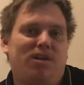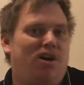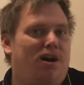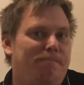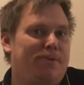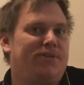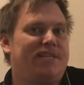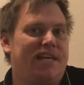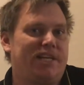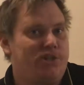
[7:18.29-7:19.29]

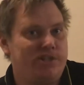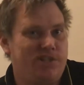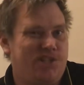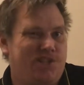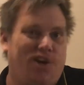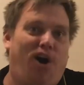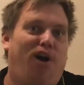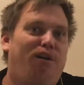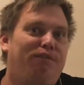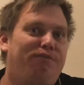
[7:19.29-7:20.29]
computations
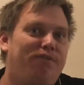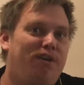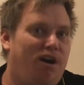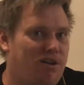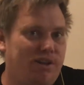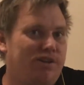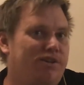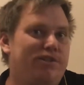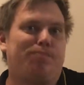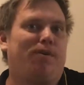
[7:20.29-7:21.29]
solve all of
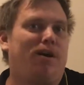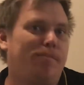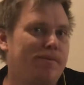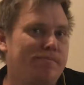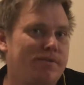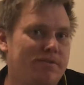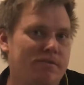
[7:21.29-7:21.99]
Earth's problems?